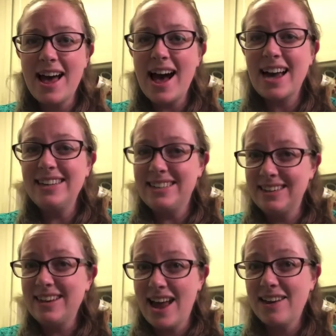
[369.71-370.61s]
I
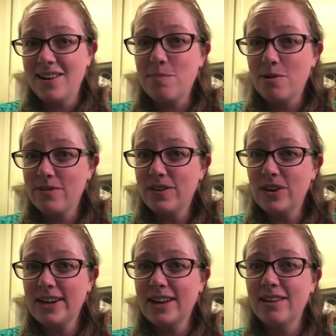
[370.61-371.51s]
did end up
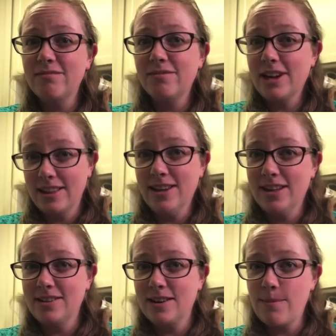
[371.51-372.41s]
preferring it in the
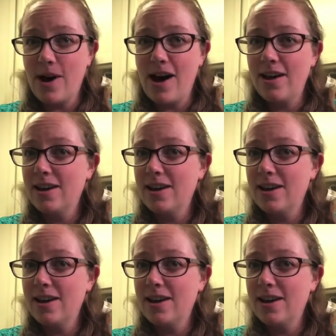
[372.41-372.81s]
Instant Pot,